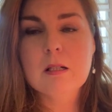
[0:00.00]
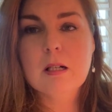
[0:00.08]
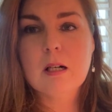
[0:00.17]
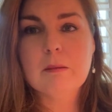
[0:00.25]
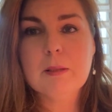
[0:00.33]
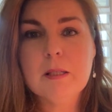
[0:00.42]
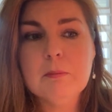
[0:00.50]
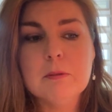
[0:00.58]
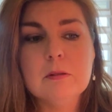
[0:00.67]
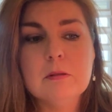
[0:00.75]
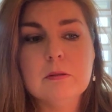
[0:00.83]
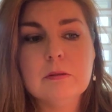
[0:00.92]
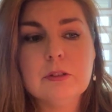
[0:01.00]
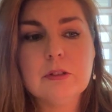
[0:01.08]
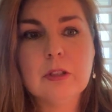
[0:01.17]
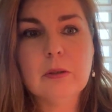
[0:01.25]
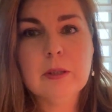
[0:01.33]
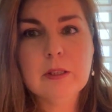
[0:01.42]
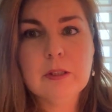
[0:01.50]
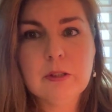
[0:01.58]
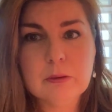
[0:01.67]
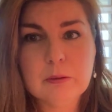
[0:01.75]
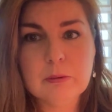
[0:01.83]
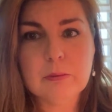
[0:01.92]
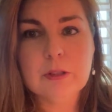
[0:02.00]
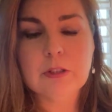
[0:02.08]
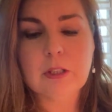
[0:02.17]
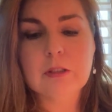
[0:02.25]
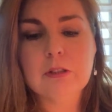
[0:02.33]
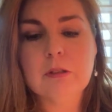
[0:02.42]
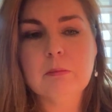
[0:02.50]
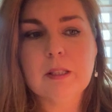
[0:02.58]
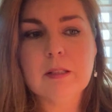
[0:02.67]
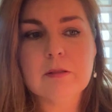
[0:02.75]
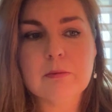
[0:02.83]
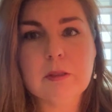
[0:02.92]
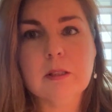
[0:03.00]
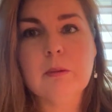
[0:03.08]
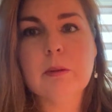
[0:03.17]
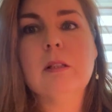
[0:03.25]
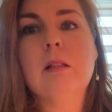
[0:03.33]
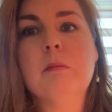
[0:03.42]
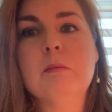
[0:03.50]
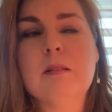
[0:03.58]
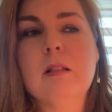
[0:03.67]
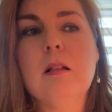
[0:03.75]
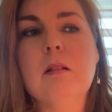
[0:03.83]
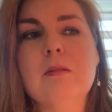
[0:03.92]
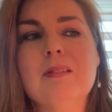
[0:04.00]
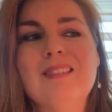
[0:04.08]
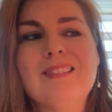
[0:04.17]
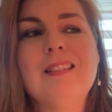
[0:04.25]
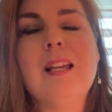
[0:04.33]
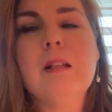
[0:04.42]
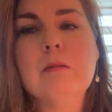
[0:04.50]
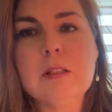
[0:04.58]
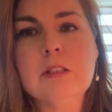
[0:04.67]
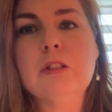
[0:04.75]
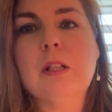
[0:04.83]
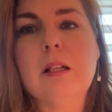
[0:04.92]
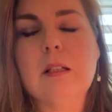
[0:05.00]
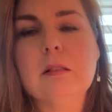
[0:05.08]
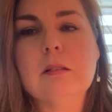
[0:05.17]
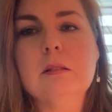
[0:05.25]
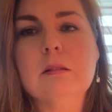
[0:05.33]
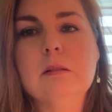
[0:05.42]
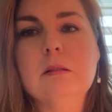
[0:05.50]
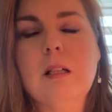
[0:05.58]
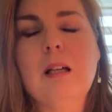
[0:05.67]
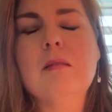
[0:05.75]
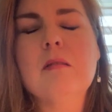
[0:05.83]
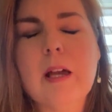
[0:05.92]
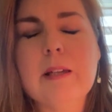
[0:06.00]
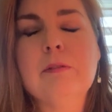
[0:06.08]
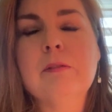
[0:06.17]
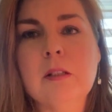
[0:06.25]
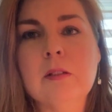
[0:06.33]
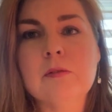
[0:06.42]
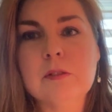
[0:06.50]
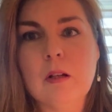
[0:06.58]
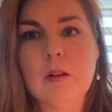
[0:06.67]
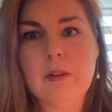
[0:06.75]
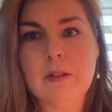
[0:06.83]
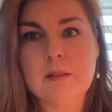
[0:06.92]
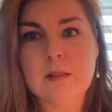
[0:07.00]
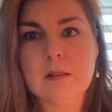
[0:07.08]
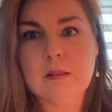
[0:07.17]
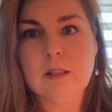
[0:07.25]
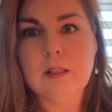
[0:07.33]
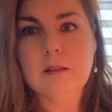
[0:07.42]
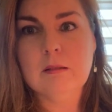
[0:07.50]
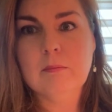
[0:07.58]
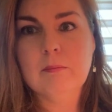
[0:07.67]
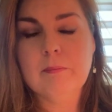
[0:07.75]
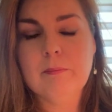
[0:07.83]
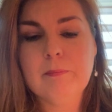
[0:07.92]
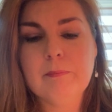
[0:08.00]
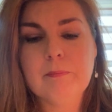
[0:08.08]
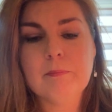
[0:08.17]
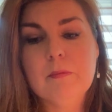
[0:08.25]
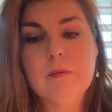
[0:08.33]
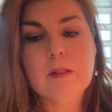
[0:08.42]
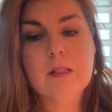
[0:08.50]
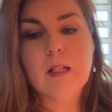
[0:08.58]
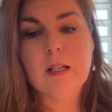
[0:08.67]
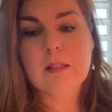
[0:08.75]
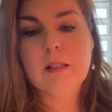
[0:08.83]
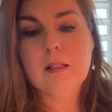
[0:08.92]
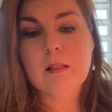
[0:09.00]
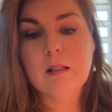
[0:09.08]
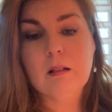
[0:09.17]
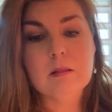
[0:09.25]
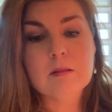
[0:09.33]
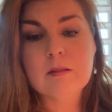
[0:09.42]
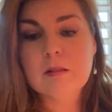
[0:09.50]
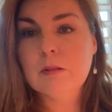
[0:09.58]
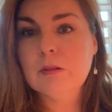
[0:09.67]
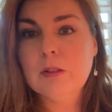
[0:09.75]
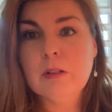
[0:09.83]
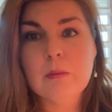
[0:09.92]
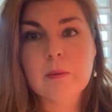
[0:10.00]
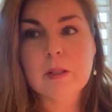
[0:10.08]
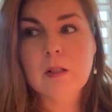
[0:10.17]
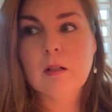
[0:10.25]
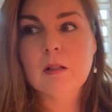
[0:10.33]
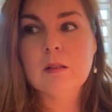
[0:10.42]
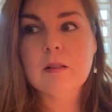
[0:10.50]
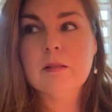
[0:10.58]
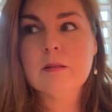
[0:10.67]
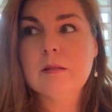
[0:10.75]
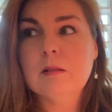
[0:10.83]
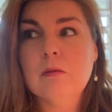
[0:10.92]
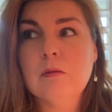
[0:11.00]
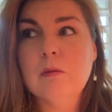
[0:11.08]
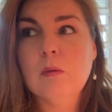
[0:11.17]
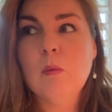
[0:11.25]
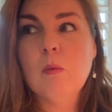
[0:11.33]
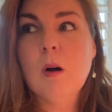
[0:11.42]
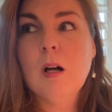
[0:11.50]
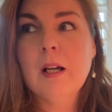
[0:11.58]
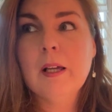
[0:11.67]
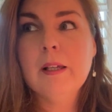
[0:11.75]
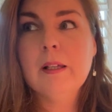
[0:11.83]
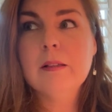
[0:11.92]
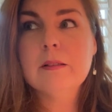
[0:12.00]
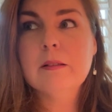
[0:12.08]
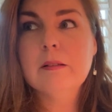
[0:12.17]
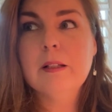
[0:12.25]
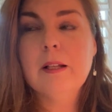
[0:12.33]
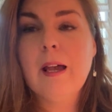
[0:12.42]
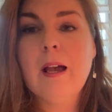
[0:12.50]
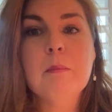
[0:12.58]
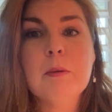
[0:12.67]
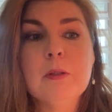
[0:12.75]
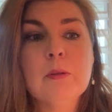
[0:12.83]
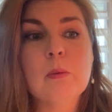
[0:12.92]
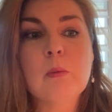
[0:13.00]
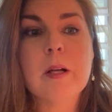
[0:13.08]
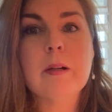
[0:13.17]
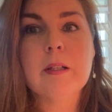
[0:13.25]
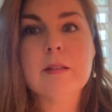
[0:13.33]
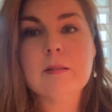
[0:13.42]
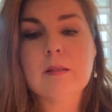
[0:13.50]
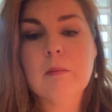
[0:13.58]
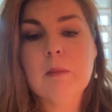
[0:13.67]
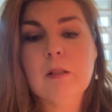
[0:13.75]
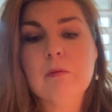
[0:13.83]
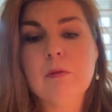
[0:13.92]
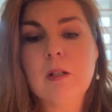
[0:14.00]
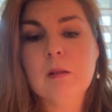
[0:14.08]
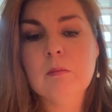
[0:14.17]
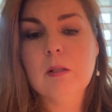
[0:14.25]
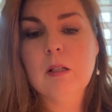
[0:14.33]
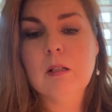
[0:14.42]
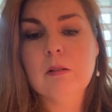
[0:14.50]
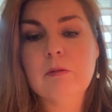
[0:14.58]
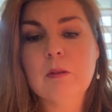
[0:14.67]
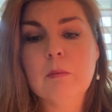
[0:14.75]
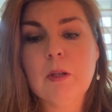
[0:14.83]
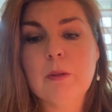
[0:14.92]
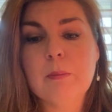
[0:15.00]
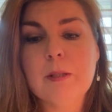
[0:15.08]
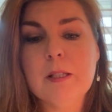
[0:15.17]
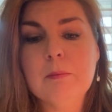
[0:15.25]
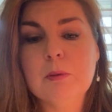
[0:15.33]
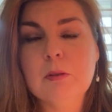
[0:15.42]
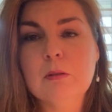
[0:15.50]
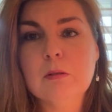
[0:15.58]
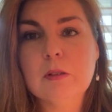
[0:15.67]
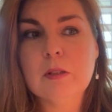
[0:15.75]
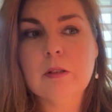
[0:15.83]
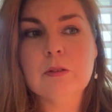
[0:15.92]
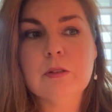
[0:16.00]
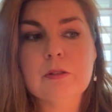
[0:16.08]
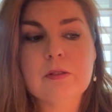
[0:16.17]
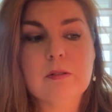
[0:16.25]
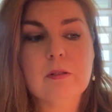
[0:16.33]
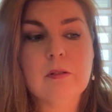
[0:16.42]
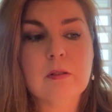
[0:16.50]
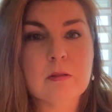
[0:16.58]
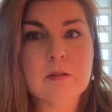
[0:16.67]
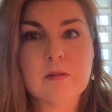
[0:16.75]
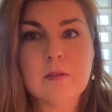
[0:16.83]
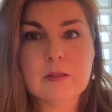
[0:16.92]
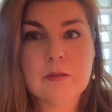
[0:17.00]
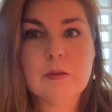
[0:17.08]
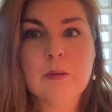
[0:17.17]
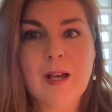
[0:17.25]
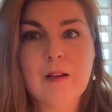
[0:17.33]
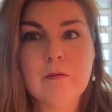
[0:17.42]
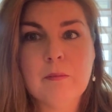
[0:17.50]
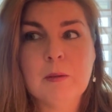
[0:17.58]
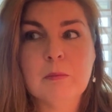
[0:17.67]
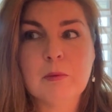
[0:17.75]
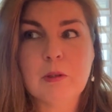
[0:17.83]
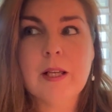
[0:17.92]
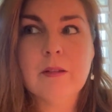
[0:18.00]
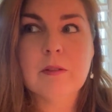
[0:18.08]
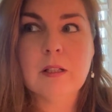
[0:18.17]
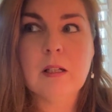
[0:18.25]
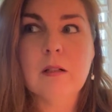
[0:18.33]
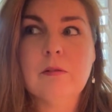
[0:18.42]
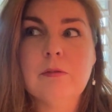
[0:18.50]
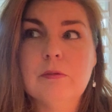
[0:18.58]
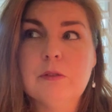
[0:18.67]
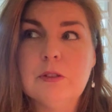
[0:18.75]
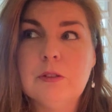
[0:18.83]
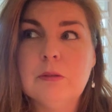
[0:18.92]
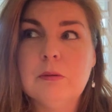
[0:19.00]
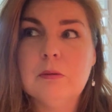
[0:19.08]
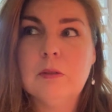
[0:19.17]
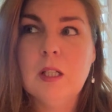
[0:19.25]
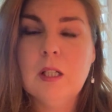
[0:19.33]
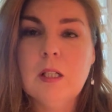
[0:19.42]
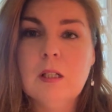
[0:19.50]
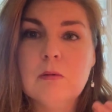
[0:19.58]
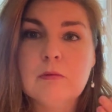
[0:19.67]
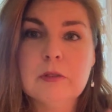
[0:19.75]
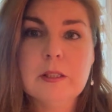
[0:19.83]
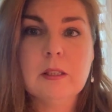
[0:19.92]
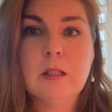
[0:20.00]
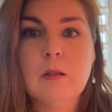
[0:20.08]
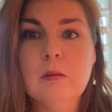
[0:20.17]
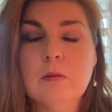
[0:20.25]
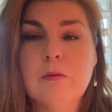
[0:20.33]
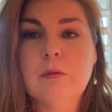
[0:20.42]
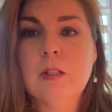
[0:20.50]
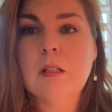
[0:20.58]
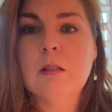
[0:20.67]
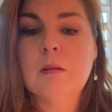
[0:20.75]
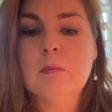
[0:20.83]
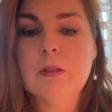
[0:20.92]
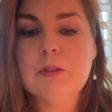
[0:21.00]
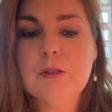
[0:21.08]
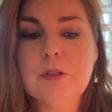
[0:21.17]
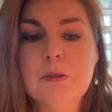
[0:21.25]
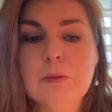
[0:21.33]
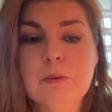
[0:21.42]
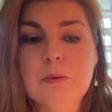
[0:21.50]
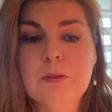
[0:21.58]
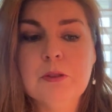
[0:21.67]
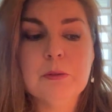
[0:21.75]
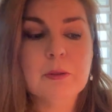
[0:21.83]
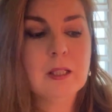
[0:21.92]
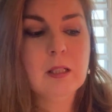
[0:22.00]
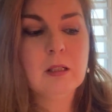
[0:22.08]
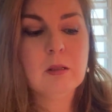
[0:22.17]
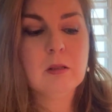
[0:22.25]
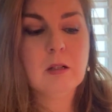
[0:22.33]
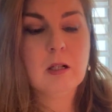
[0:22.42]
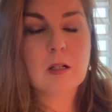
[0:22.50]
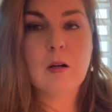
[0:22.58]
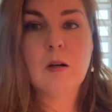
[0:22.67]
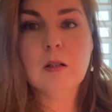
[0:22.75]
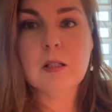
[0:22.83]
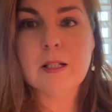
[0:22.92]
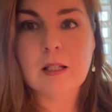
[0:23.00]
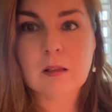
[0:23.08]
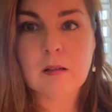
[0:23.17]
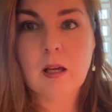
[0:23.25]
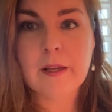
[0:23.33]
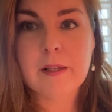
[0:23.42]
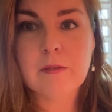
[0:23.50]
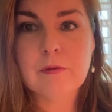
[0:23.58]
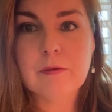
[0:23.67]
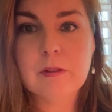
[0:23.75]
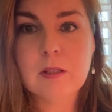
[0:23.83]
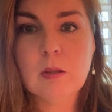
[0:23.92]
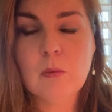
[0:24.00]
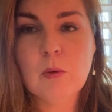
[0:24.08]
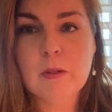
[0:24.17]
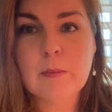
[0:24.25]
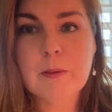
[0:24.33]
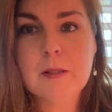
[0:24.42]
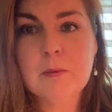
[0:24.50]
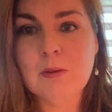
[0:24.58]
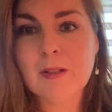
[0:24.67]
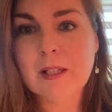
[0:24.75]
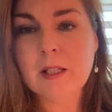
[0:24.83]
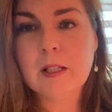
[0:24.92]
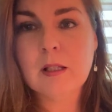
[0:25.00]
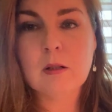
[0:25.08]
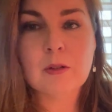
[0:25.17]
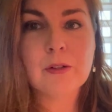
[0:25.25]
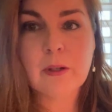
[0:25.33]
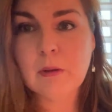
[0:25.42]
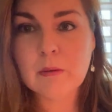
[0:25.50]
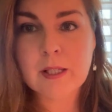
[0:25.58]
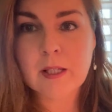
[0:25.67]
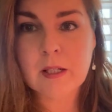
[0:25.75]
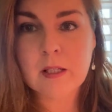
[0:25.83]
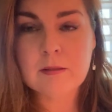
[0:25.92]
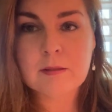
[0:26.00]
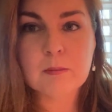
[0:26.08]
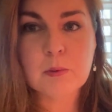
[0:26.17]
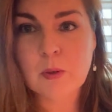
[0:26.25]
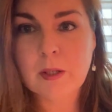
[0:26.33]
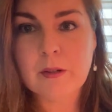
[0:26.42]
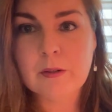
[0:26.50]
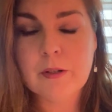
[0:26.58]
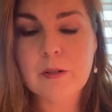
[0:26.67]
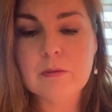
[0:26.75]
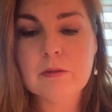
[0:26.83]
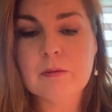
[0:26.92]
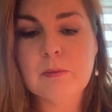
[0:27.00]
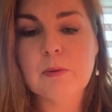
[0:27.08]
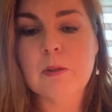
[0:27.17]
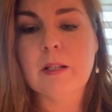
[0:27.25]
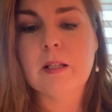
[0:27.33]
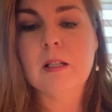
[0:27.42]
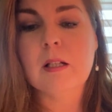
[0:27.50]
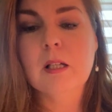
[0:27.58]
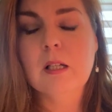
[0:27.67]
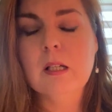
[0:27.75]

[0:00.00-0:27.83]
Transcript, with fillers: Are people showing you rejection because really within themselves, they reject a life lived authentically? I think also, you know, regardless of why it, it happened or where it's coming from, uh, from other people, you know, just those of us who have been brave enough to really hold firm to doing our calling in life, whether people get it or don't get it, support it or don't support it,